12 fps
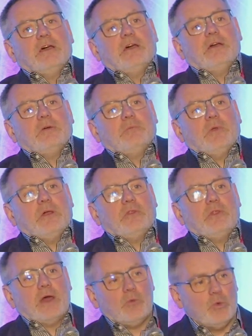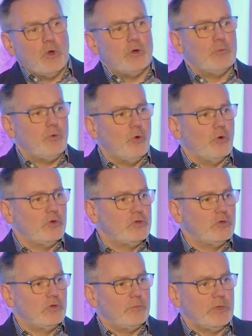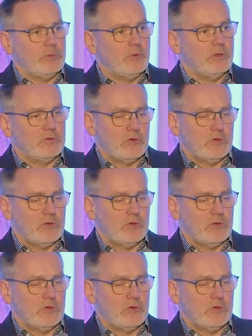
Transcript: um, that were important to the people,